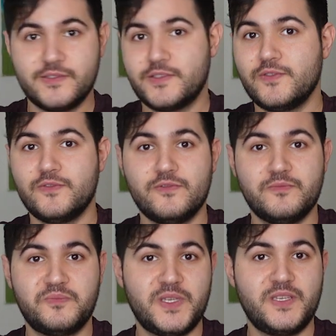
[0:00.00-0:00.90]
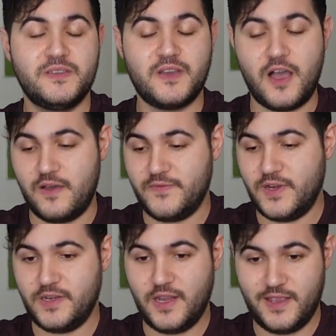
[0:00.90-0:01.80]
to be
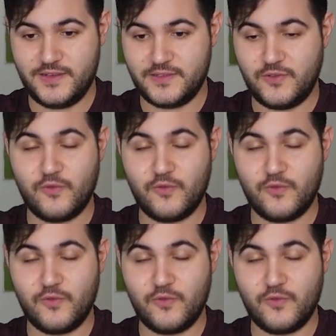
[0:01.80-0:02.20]
confident and